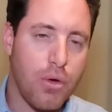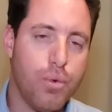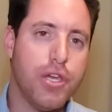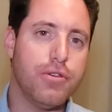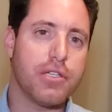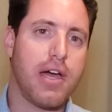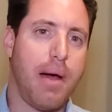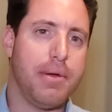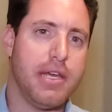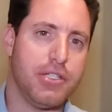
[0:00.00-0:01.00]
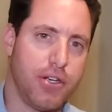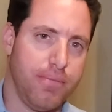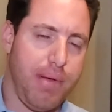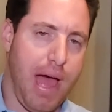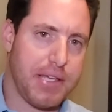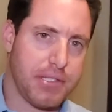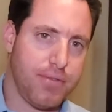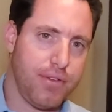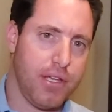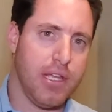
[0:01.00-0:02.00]
we use a combination of passive
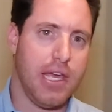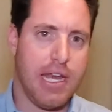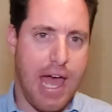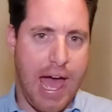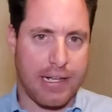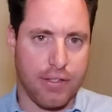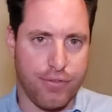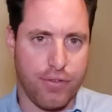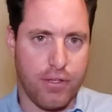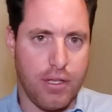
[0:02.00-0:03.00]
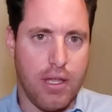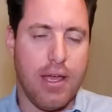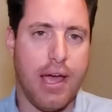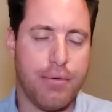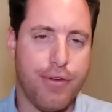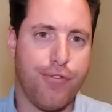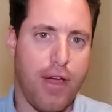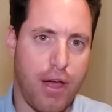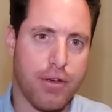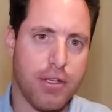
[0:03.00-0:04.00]
and active, and we've
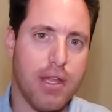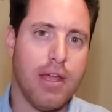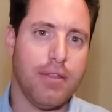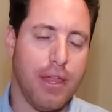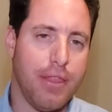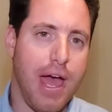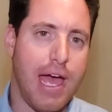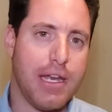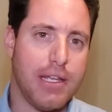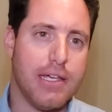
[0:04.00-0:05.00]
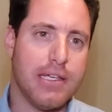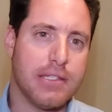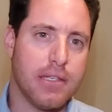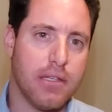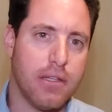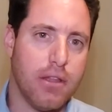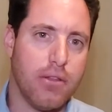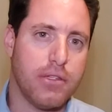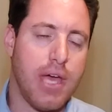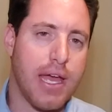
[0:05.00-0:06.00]
found that that is the
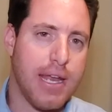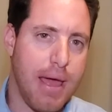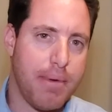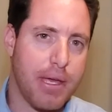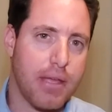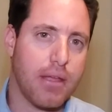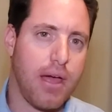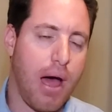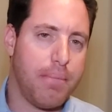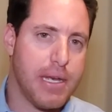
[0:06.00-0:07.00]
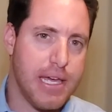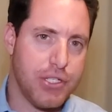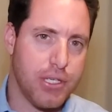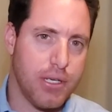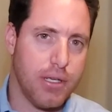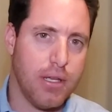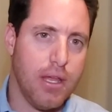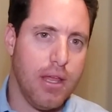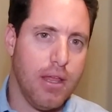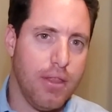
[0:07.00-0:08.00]
dynamic combination
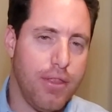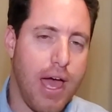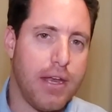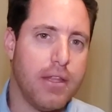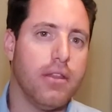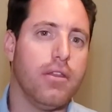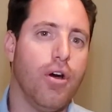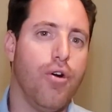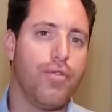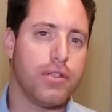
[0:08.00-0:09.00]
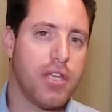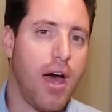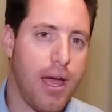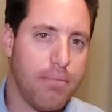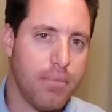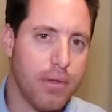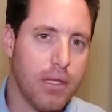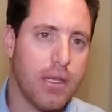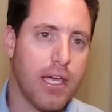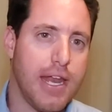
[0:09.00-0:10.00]
that over time
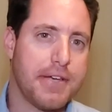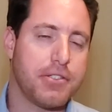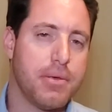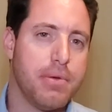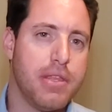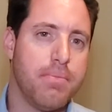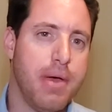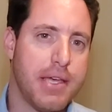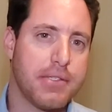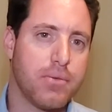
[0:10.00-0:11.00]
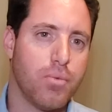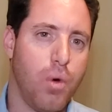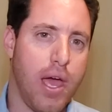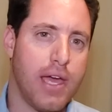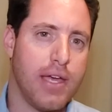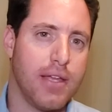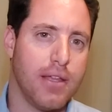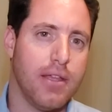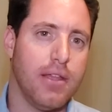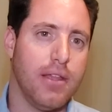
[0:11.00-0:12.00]
can actually be the best way
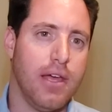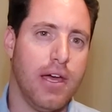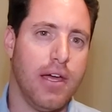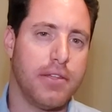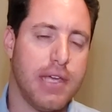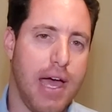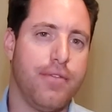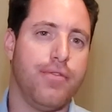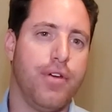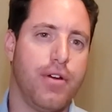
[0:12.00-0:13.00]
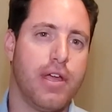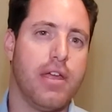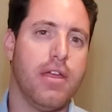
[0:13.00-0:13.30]
to have a very